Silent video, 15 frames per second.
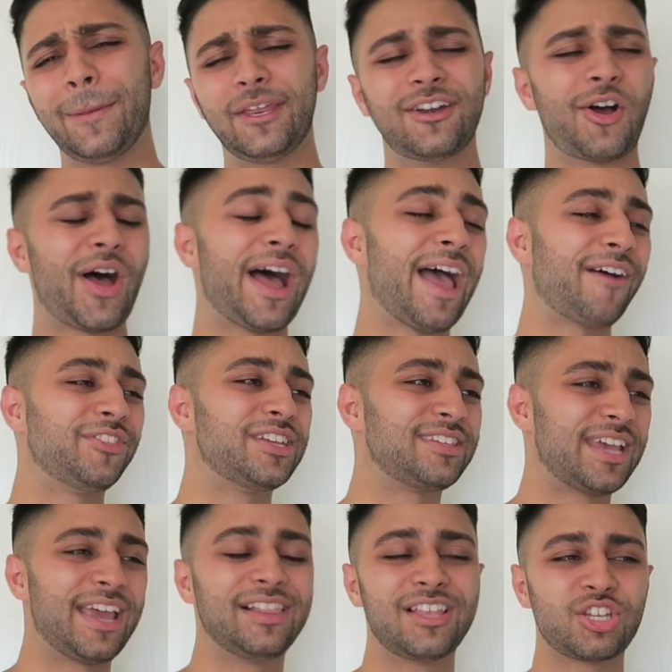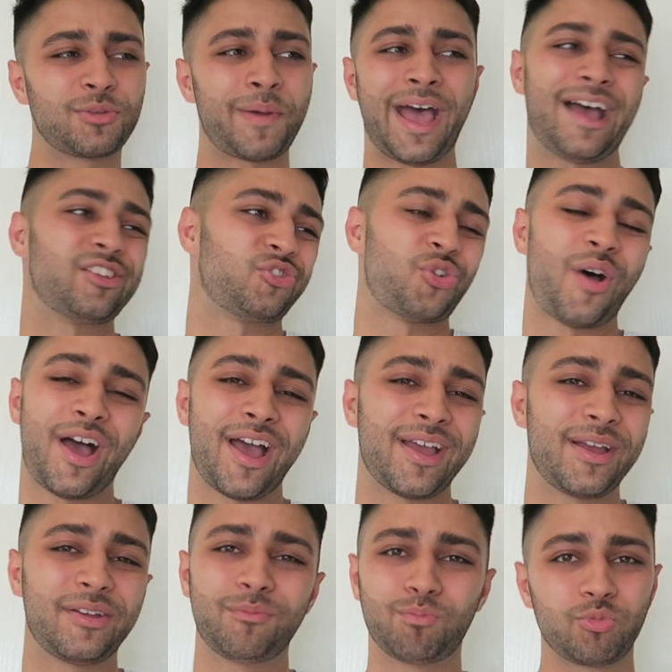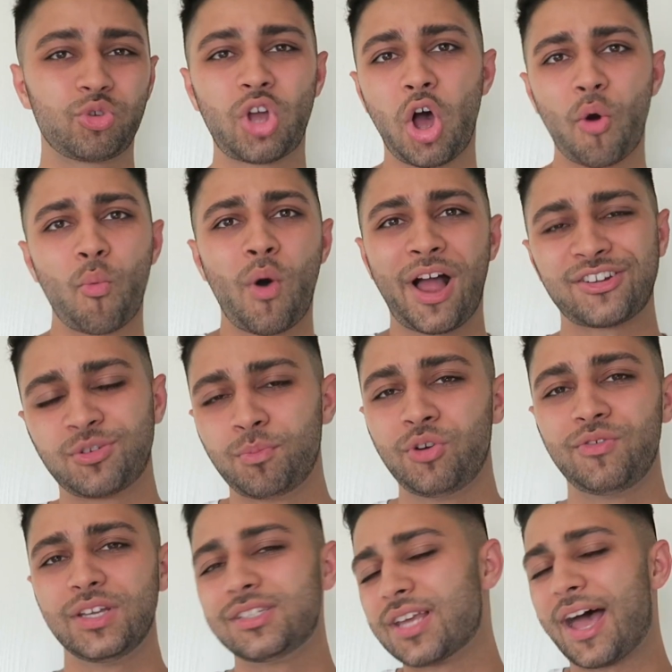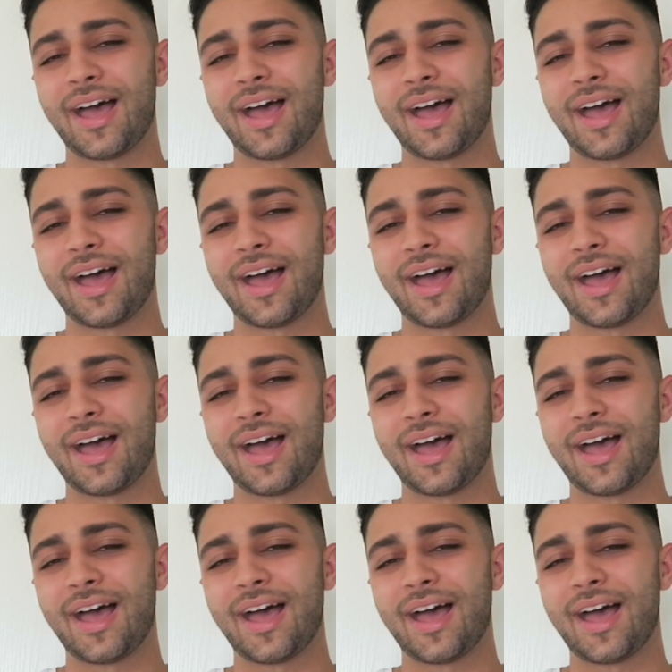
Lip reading: you know, I have this A-list pass, so I go watch movies.